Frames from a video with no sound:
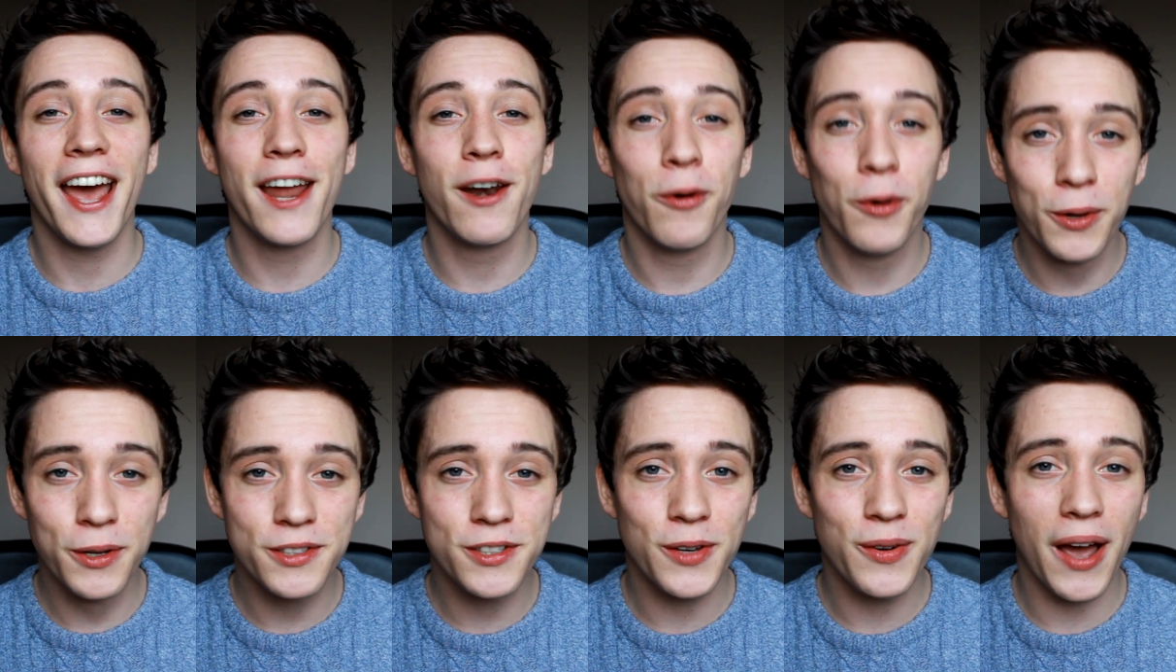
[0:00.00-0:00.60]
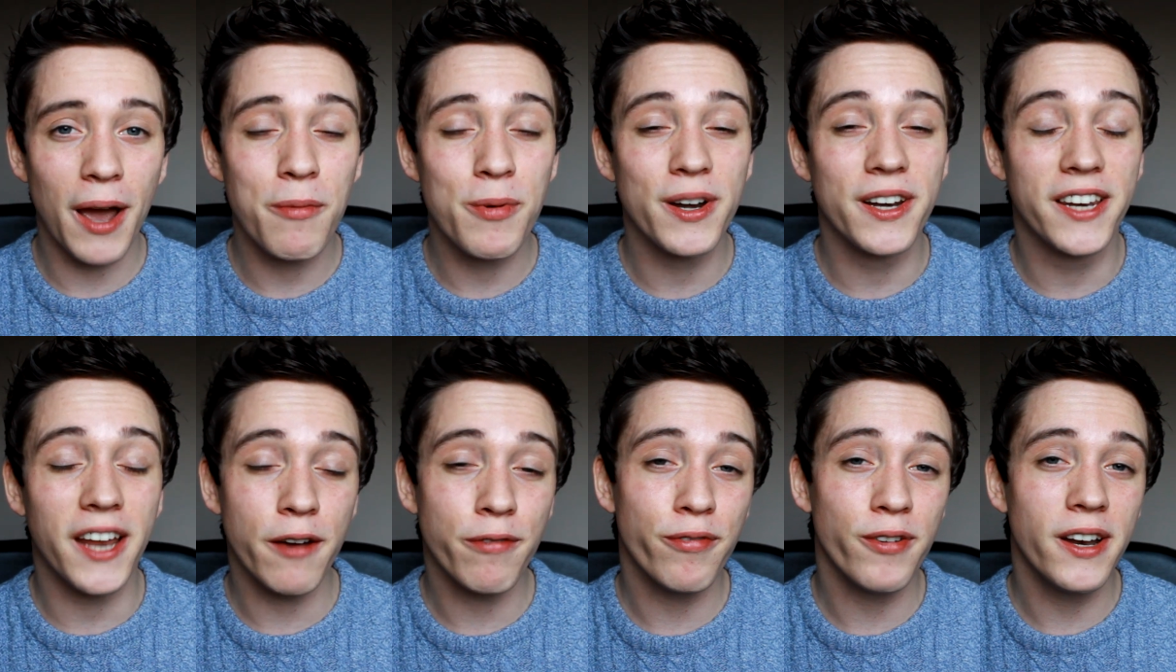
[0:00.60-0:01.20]
and also I would
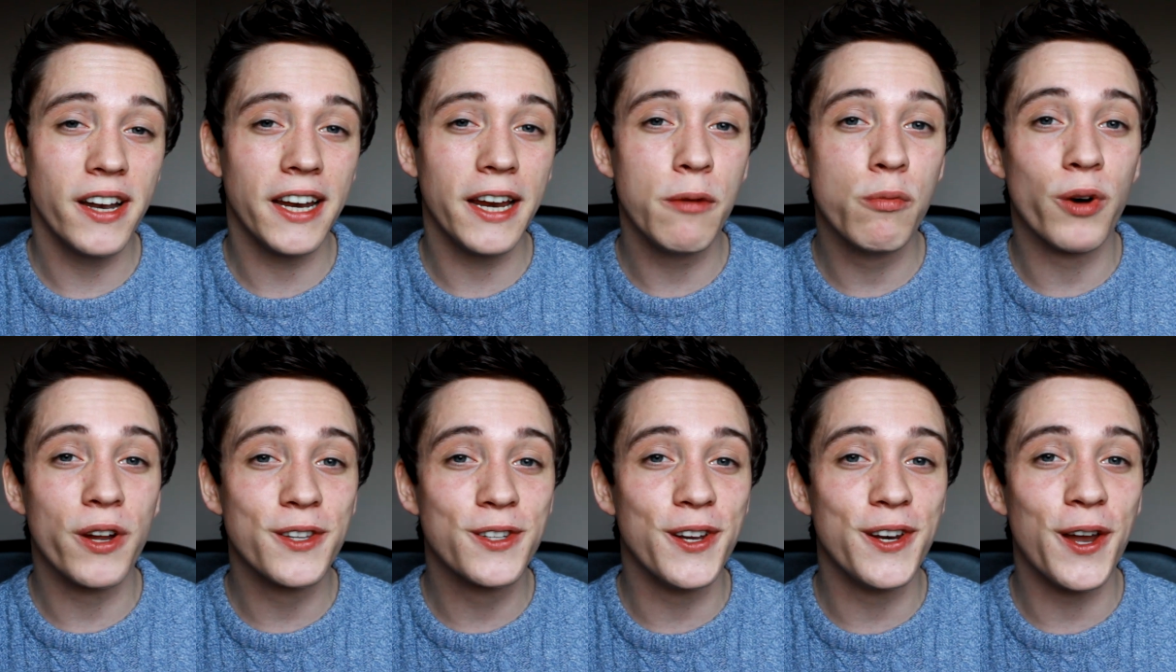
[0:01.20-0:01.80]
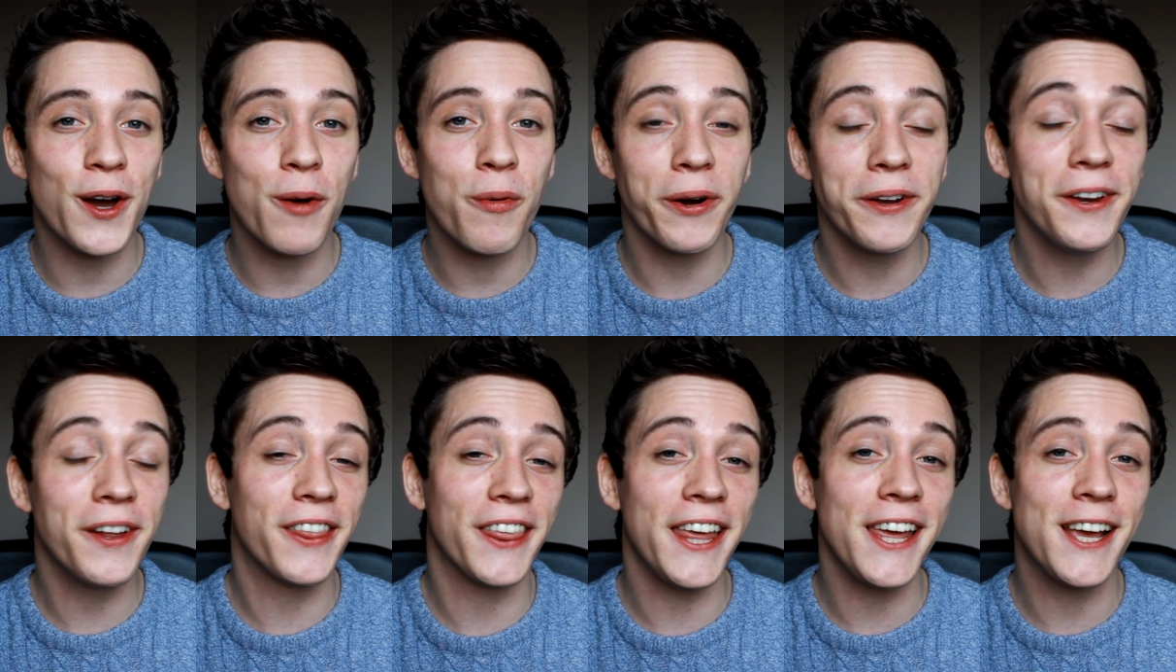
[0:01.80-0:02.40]
definitely want to know what
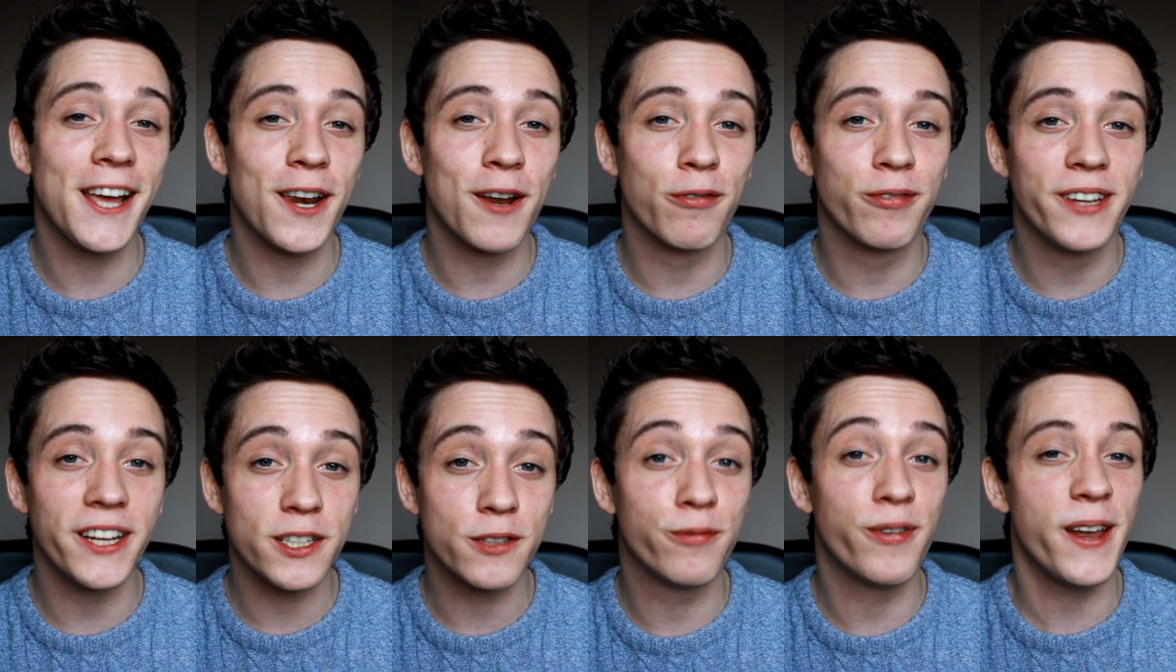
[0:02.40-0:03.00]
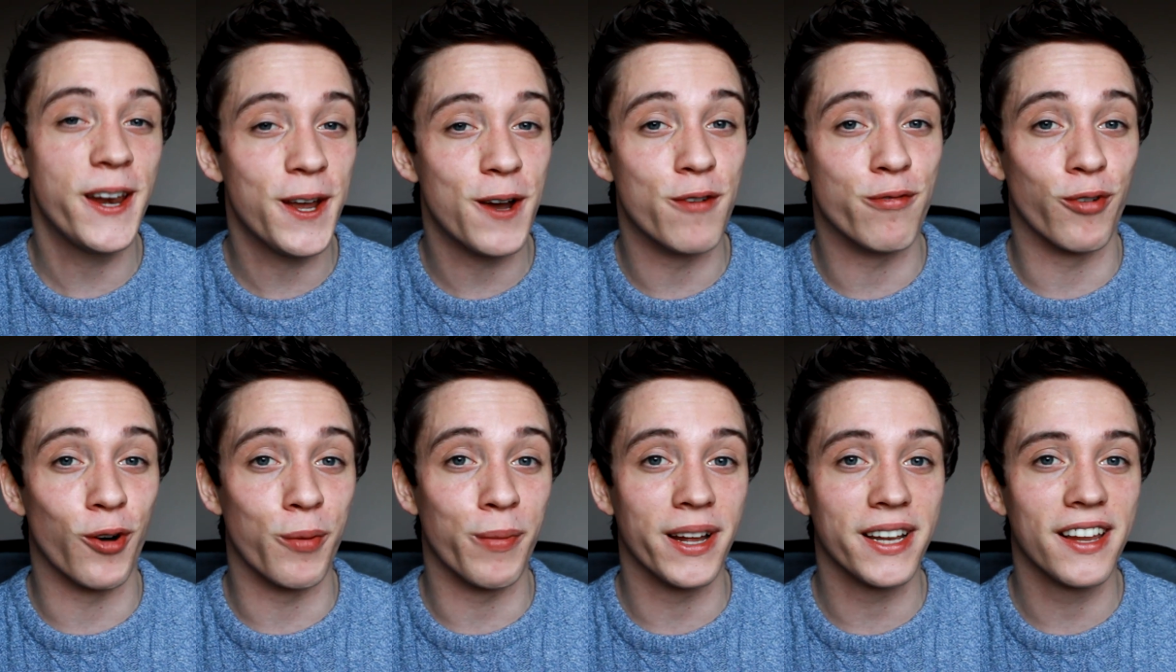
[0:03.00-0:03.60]
you're thinking of this video
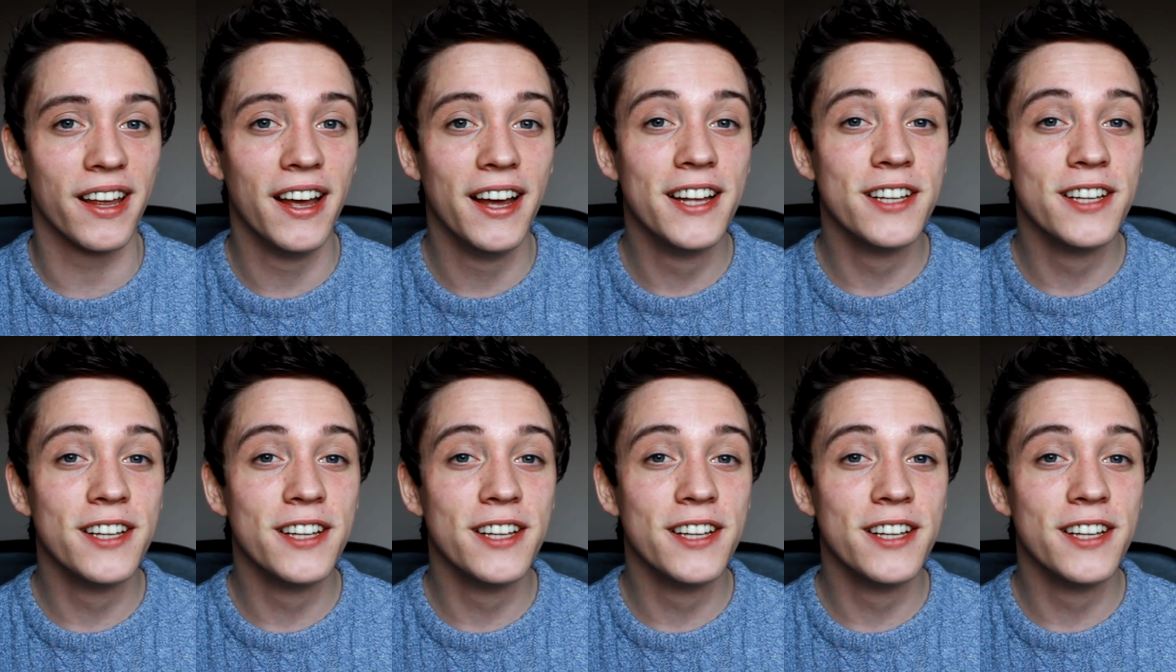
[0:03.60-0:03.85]
format.